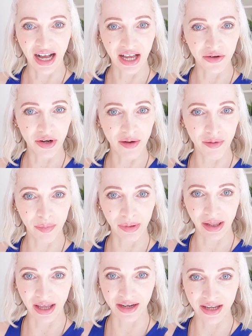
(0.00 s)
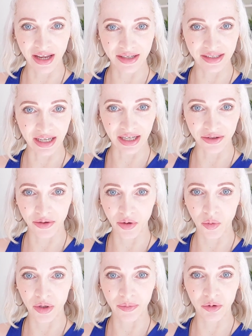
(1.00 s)
I don't have a plan yet. I don't
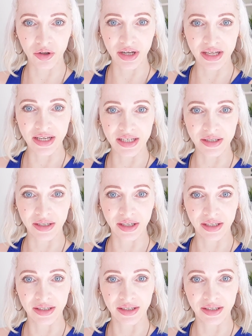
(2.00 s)
know what I'm gonna eat.